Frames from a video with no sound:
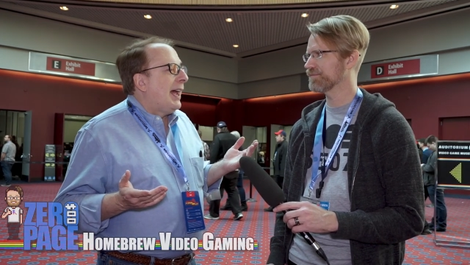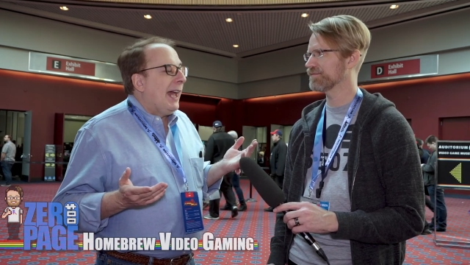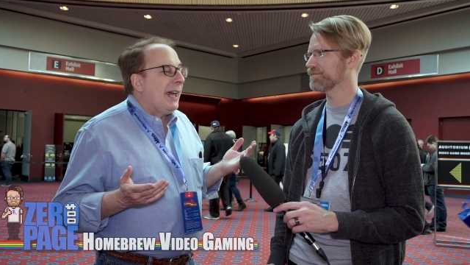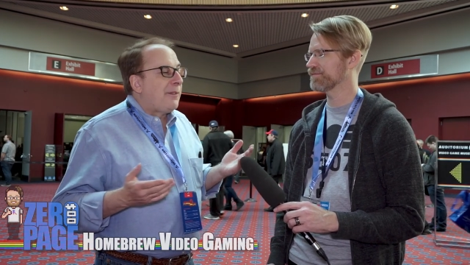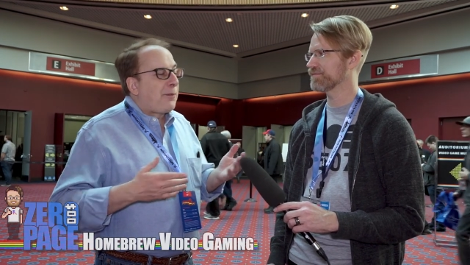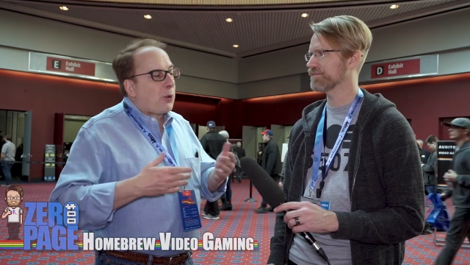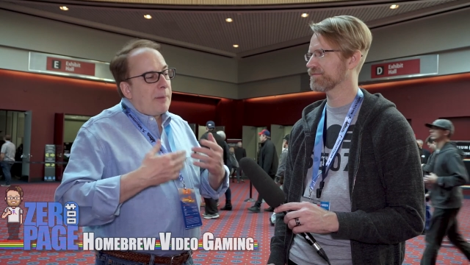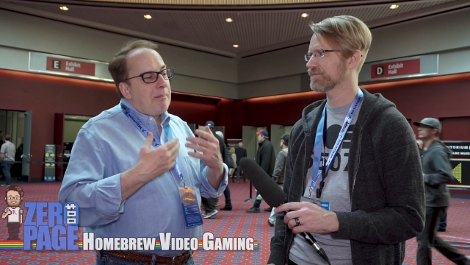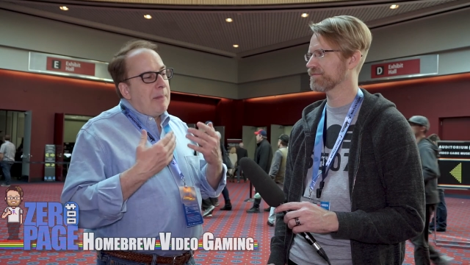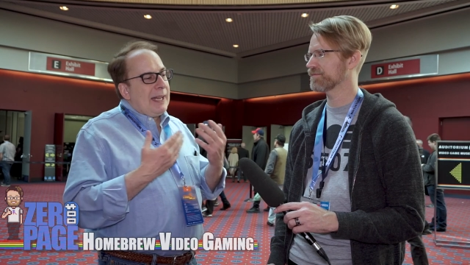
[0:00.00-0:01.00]
Speaker 1: And
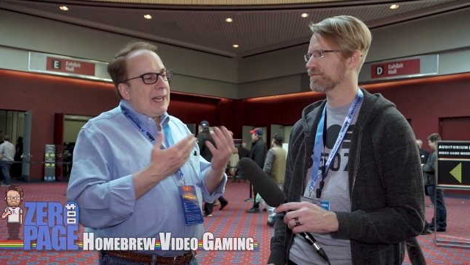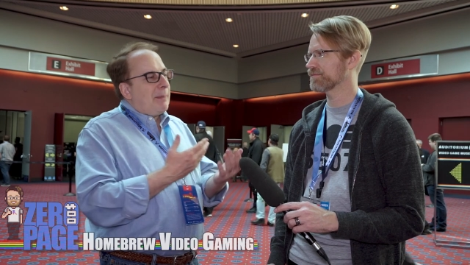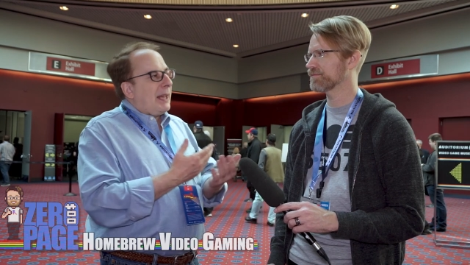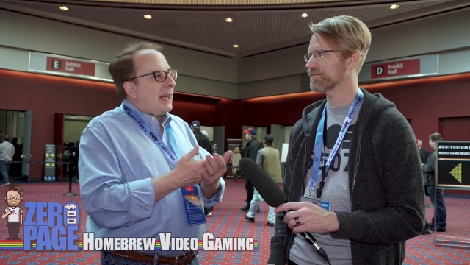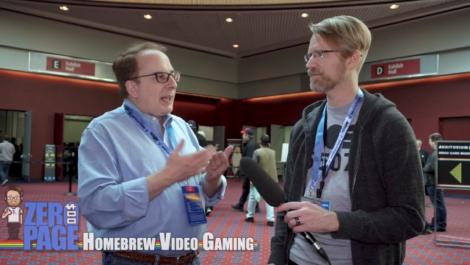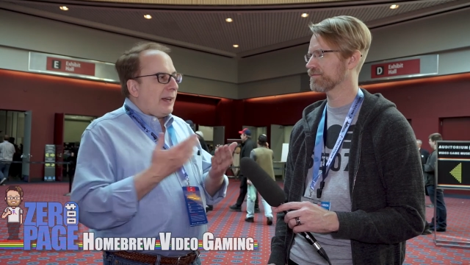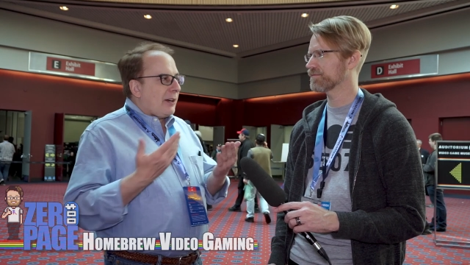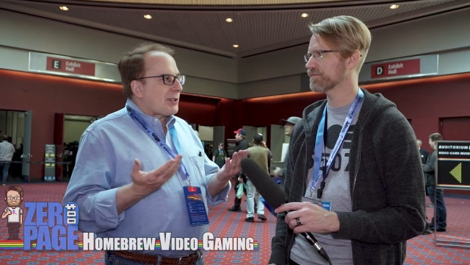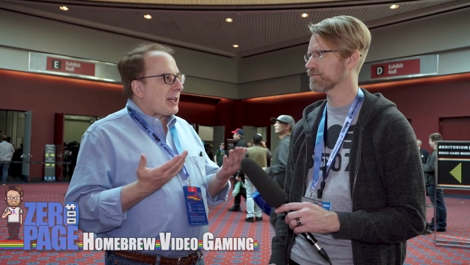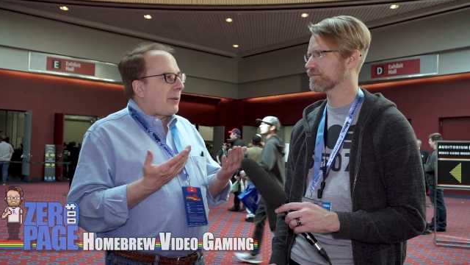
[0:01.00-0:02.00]
for many, many
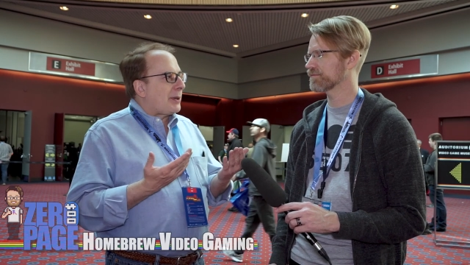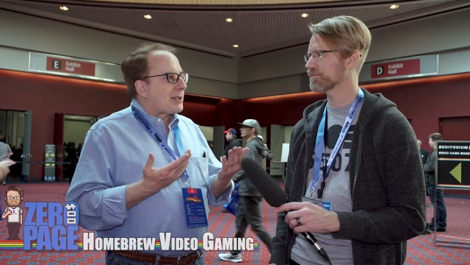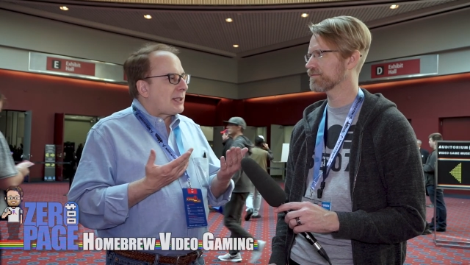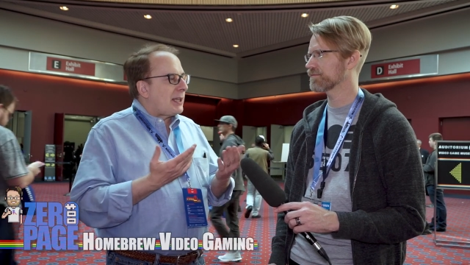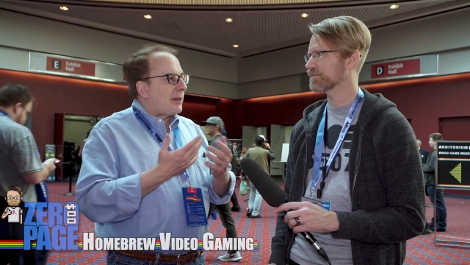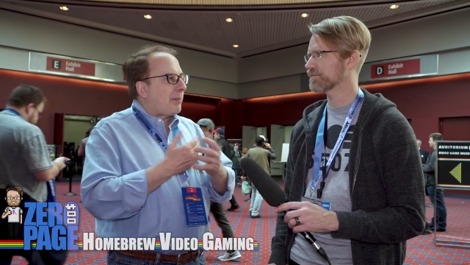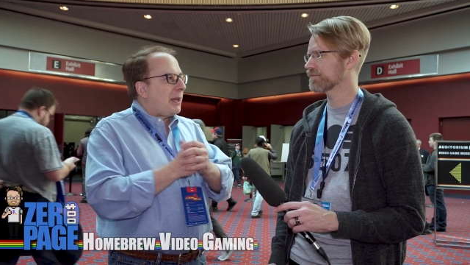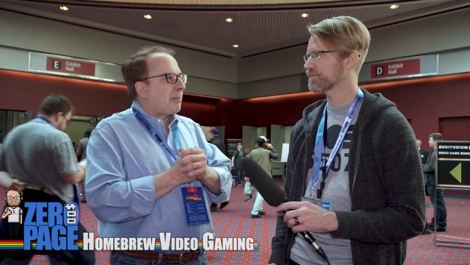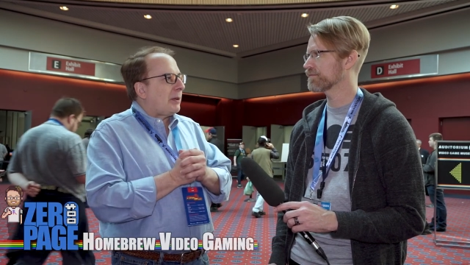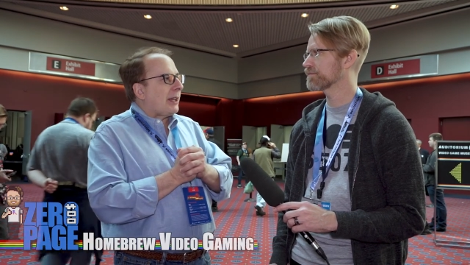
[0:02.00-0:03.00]
years, I would see the
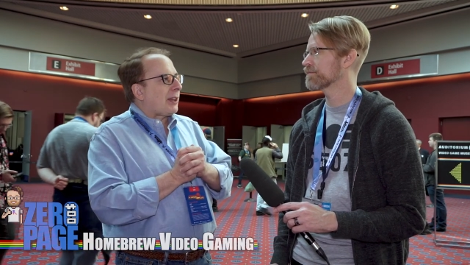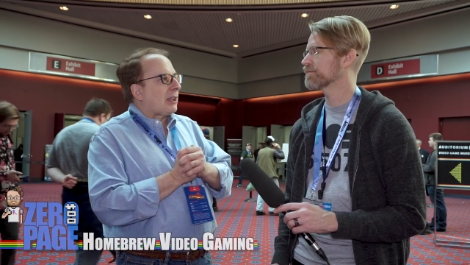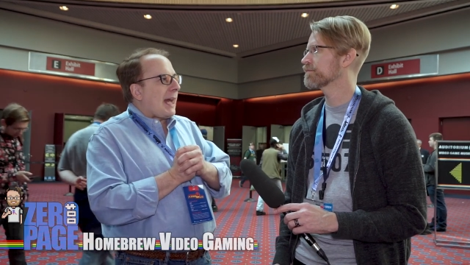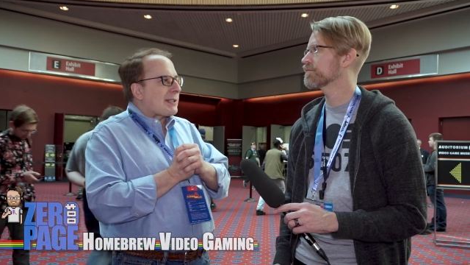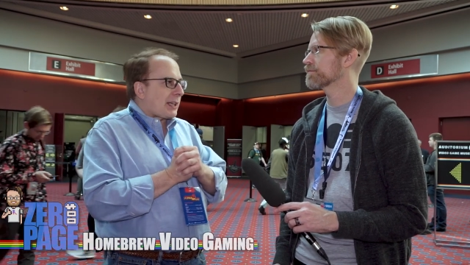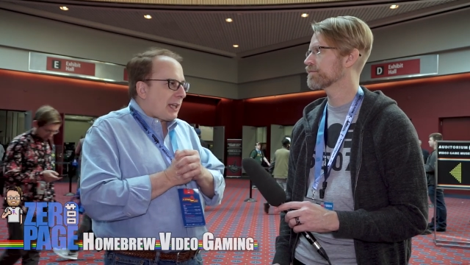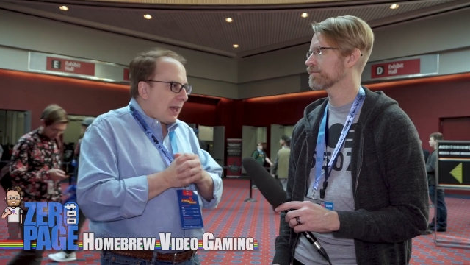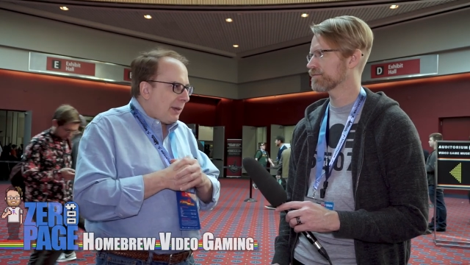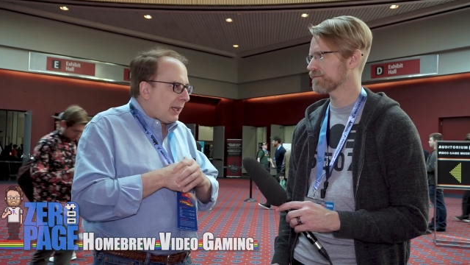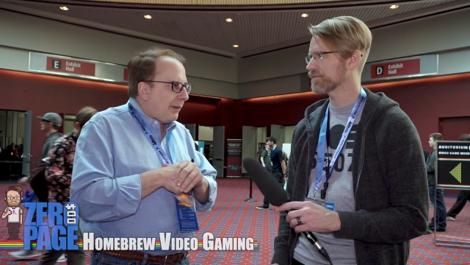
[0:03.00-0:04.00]
people at the Classic
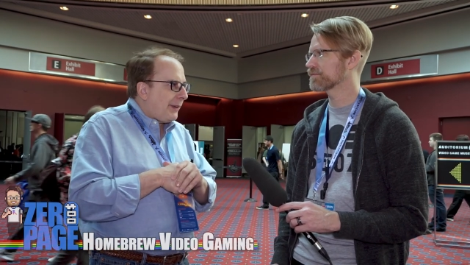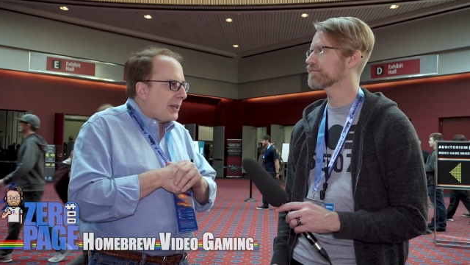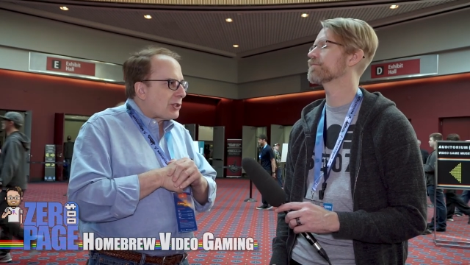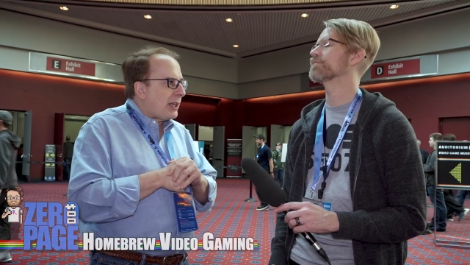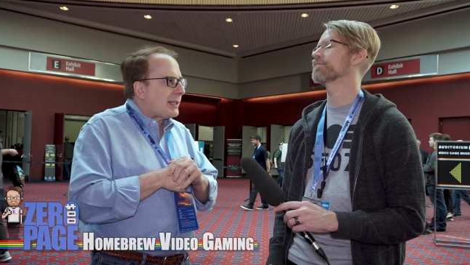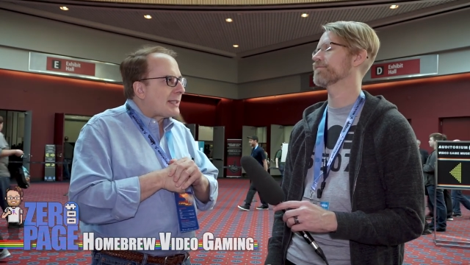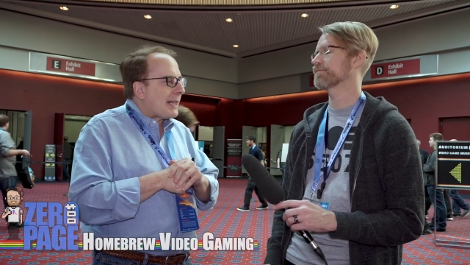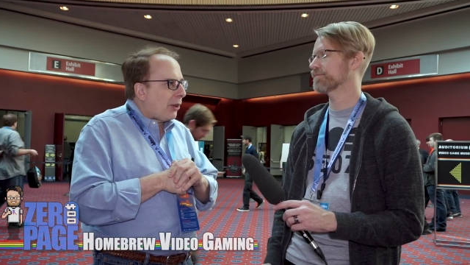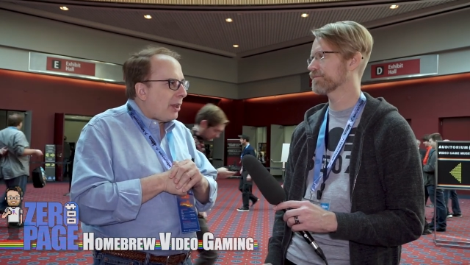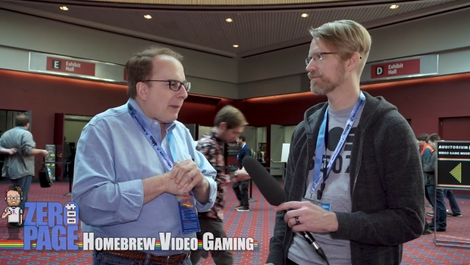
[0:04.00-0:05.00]
Gaming Convention and
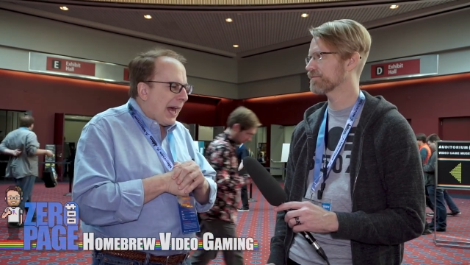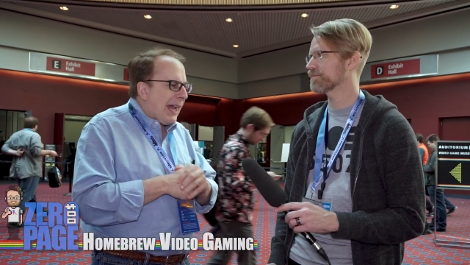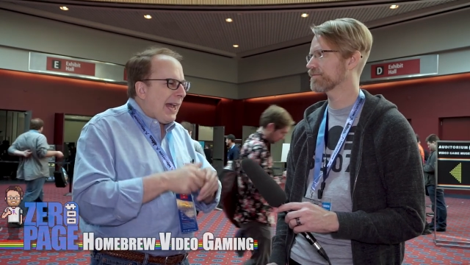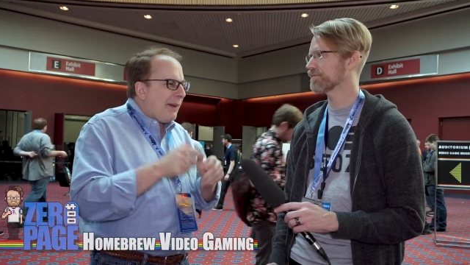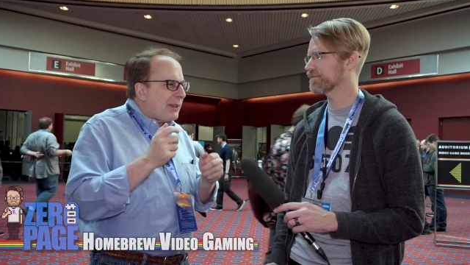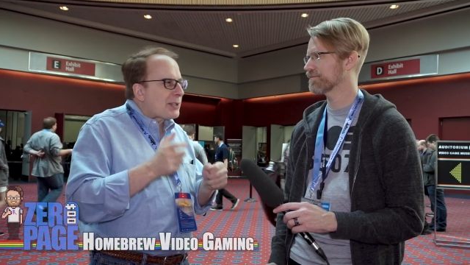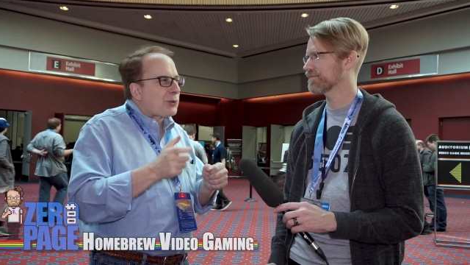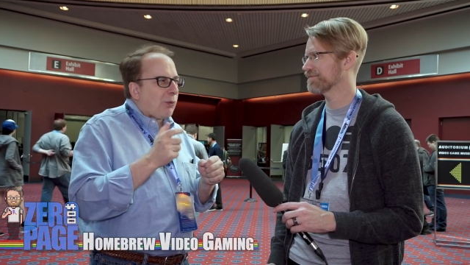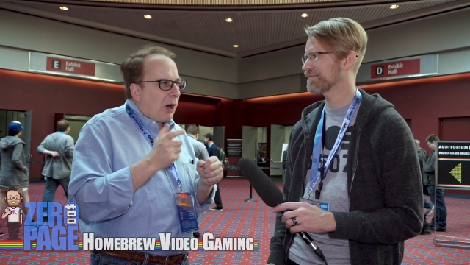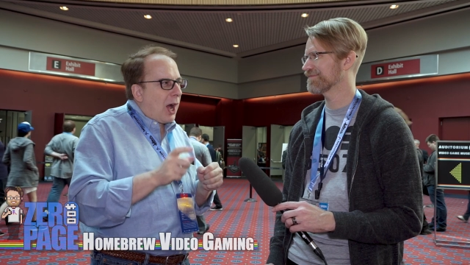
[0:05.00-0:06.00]
tell them, I have this
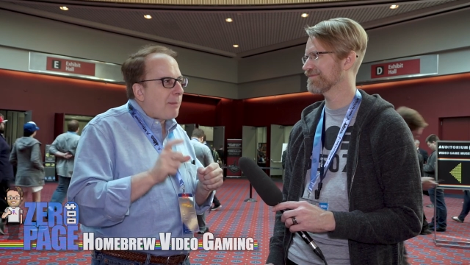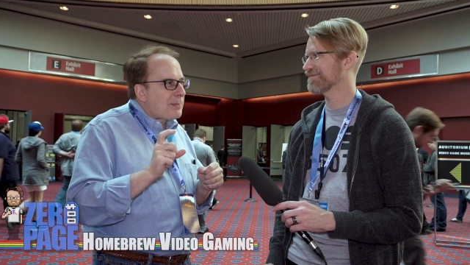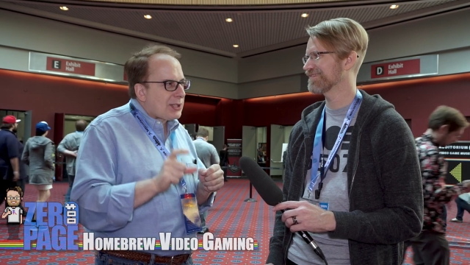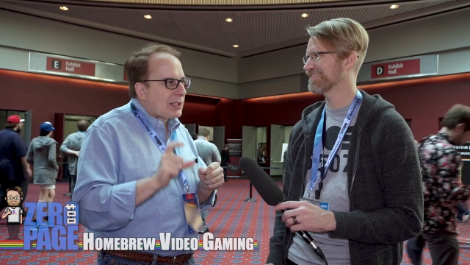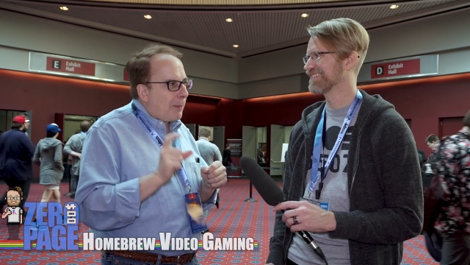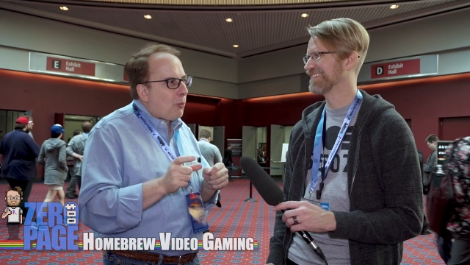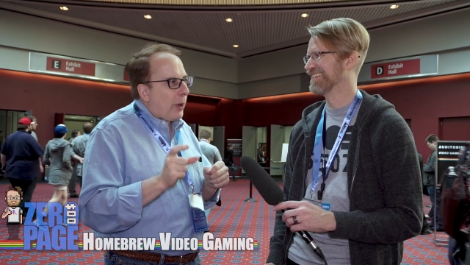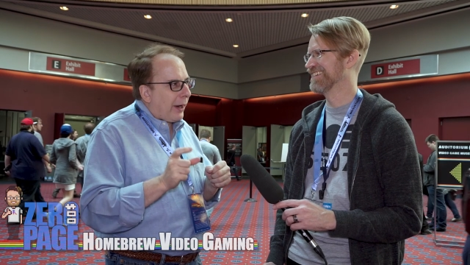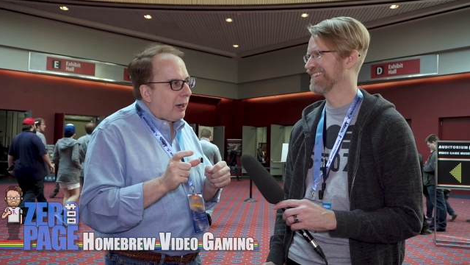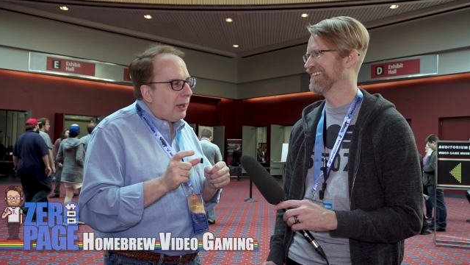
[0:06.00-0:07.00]
ROM
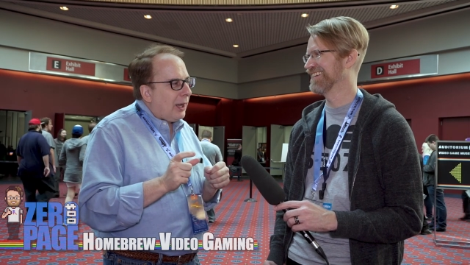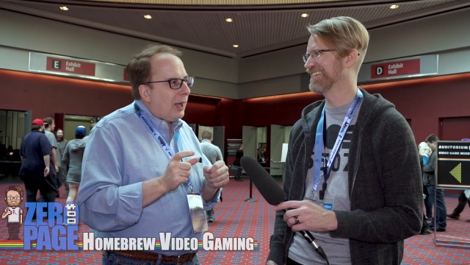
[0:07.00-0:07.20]
somewhere